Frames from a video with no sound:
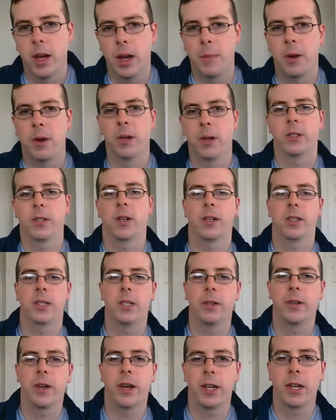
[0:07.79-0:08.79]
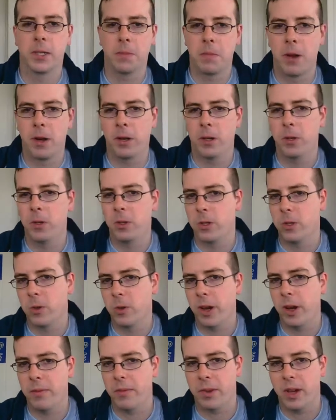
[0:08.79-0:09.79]
I'm here to talk to you guys about a new
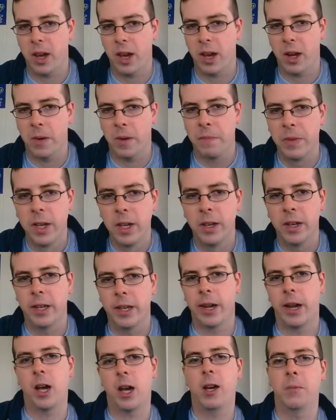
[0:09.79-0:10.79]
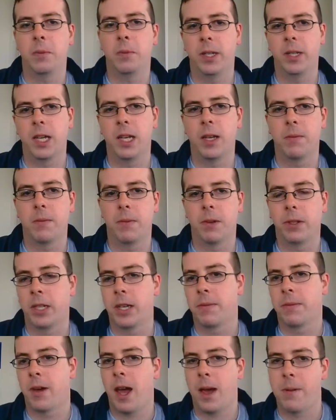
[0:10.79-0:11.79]
toy I've gotten and how I believe it'll
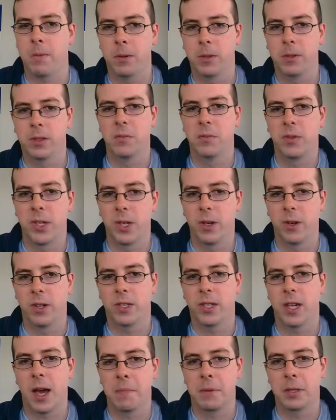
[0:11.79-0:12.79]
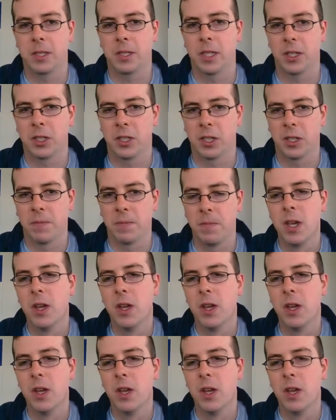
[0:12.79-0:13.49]
give Apple some serious competition.